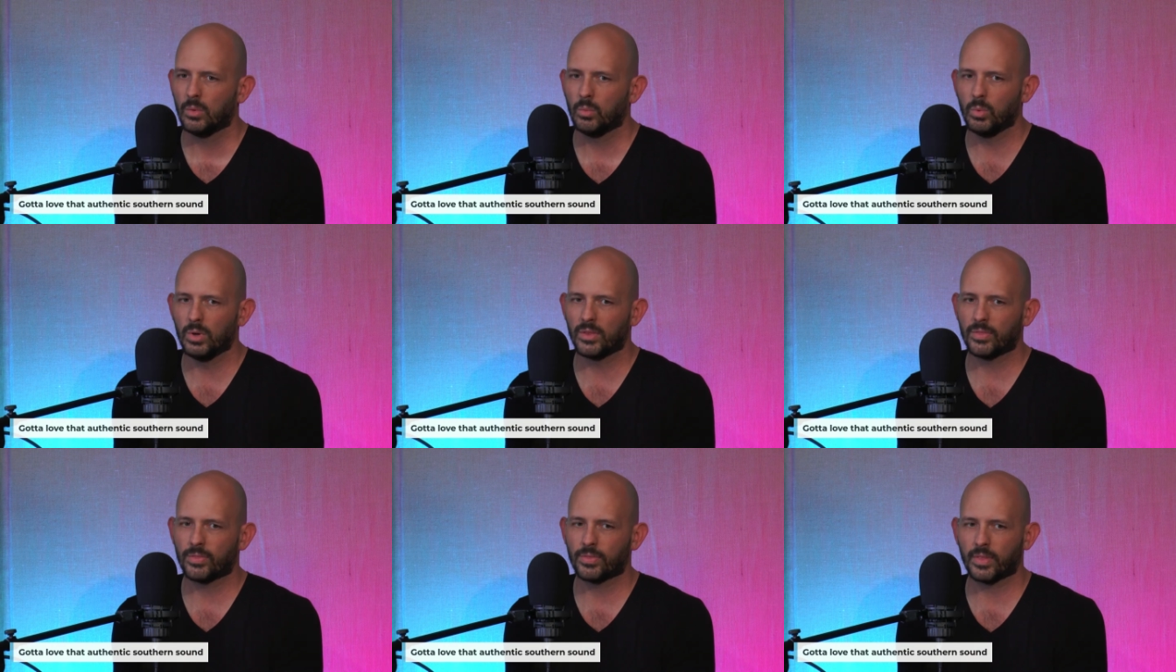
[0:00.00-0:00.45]

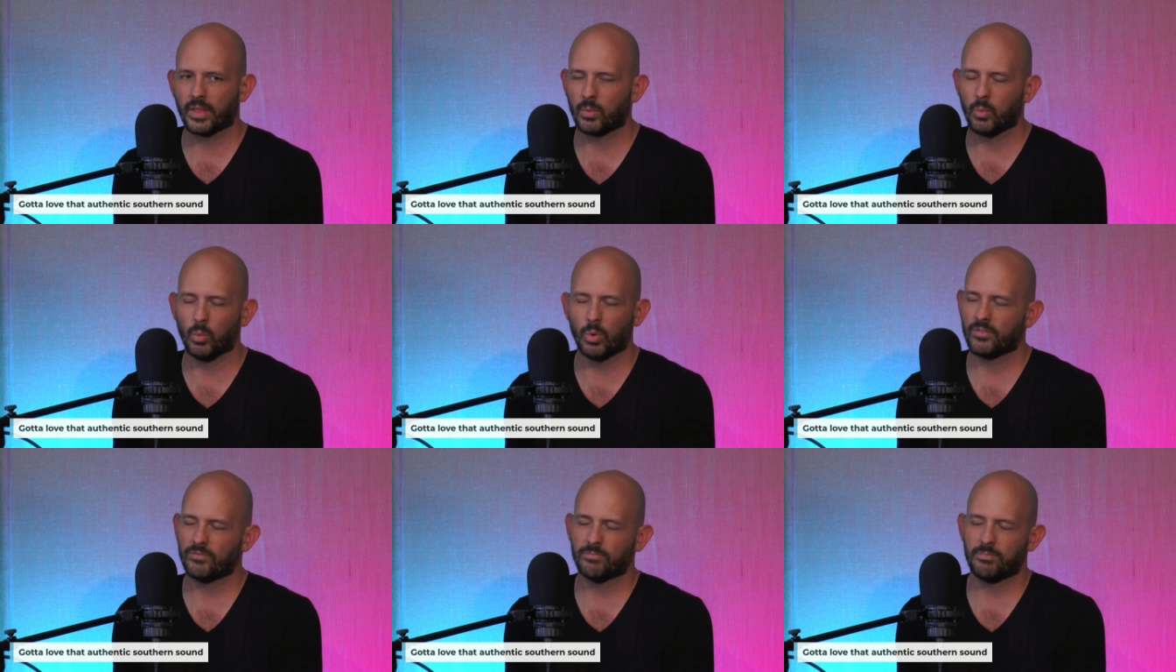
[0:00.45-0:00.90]
with like
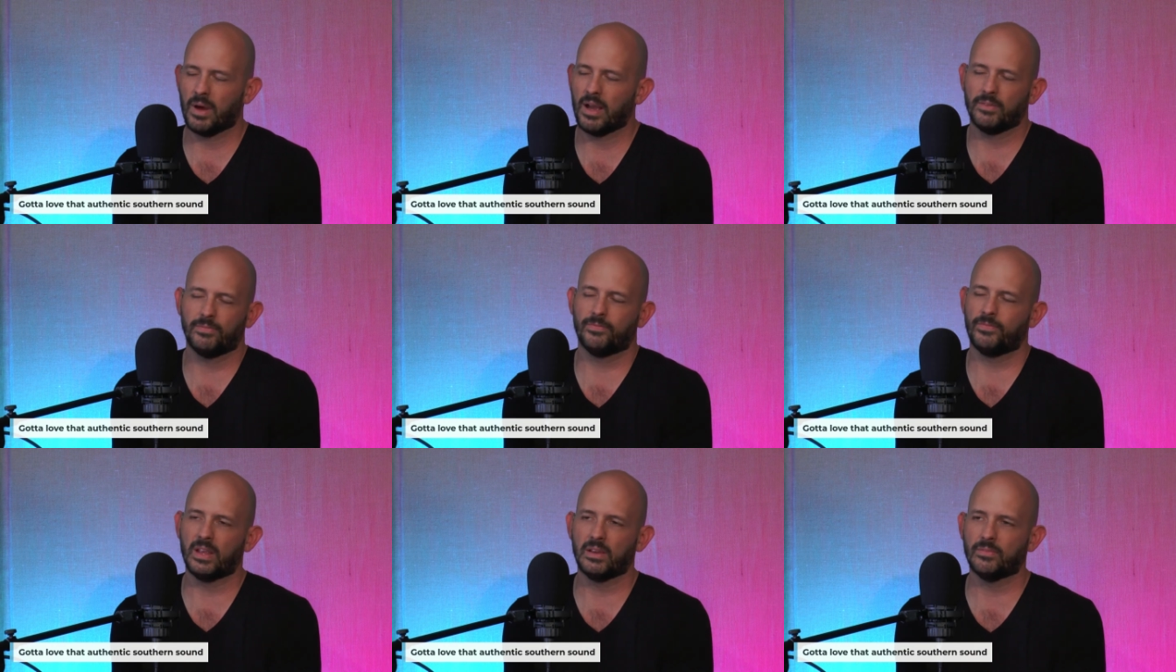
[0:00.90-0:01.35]
one of
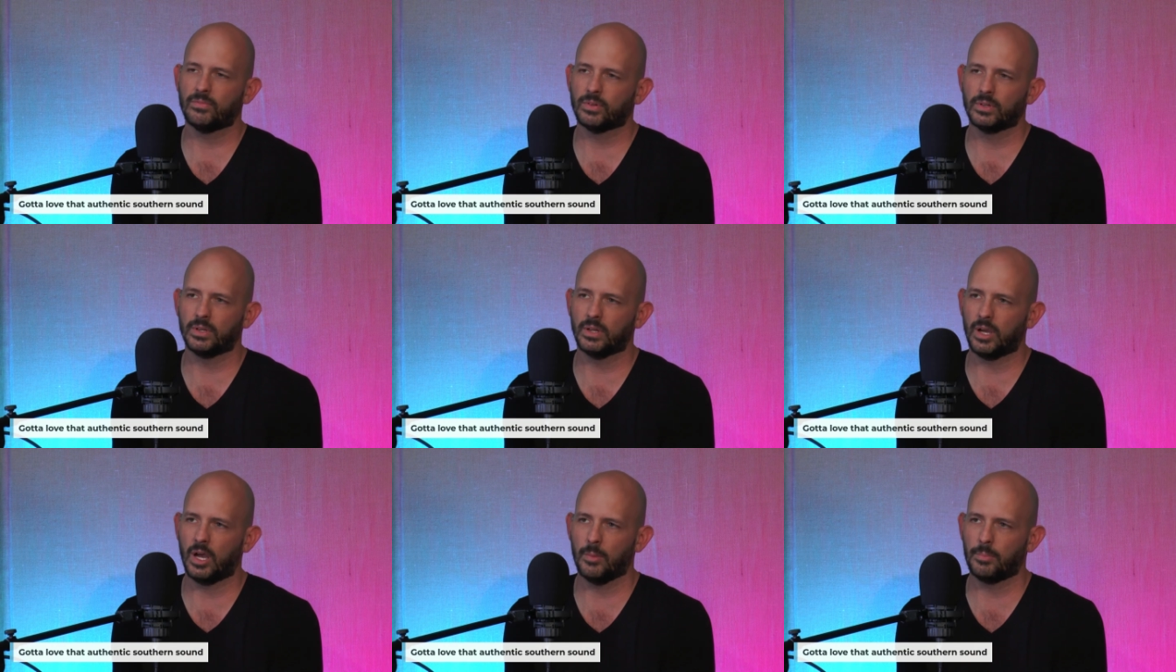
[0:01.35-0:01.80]
my
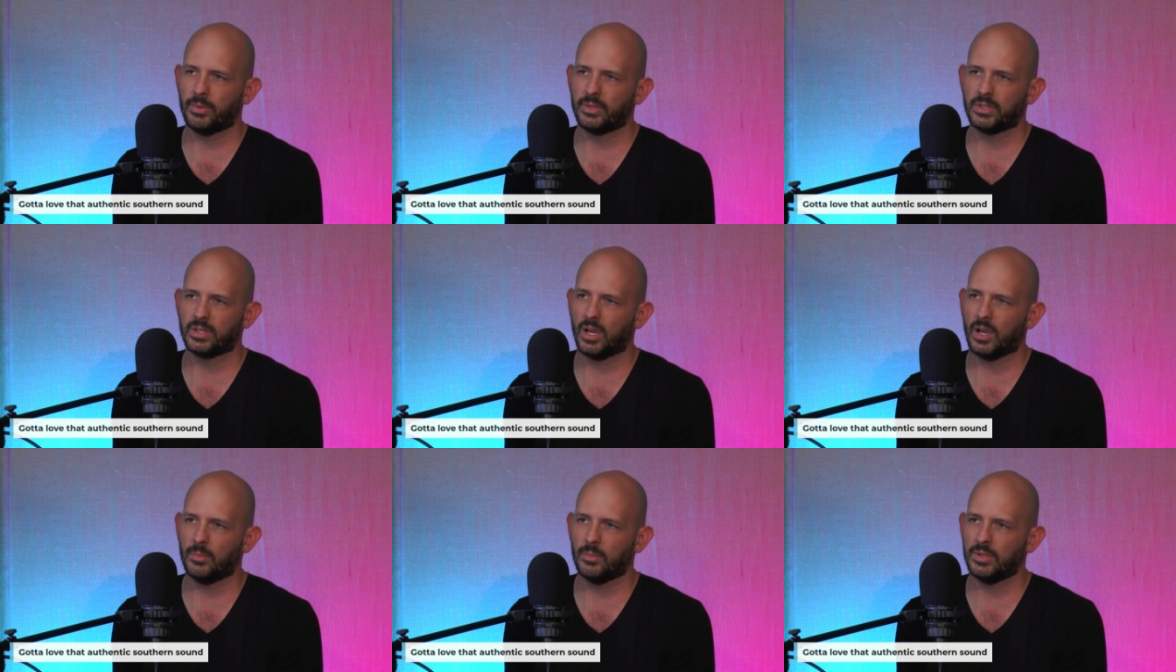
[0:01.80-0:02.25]
favorite up
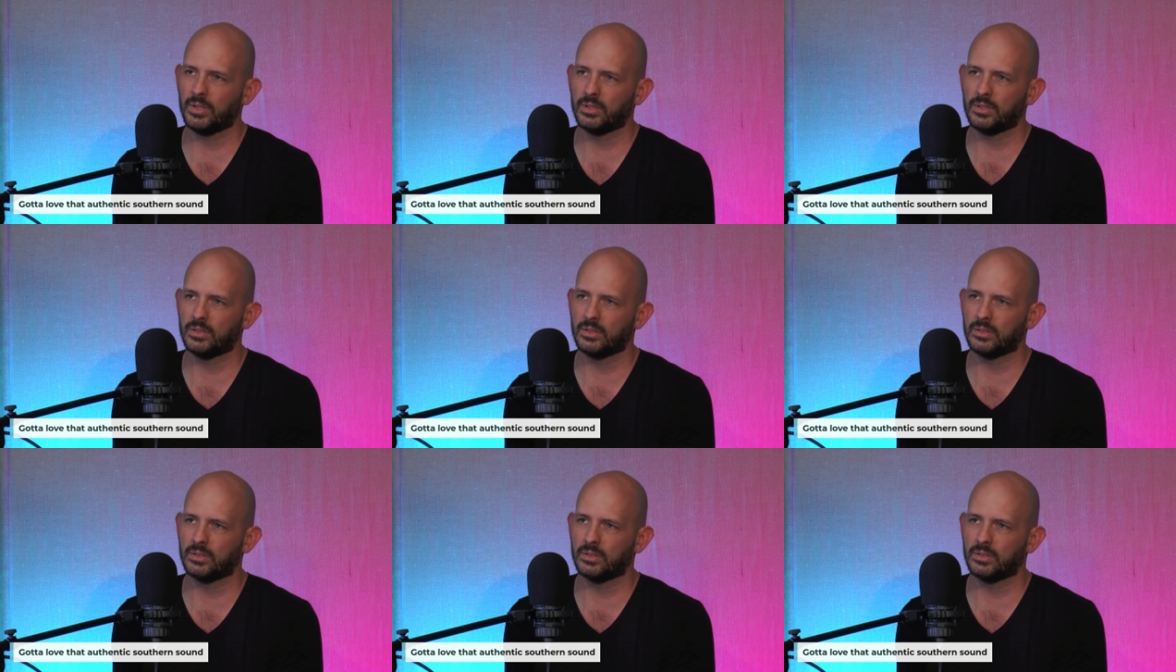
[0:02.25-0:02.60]
and coming,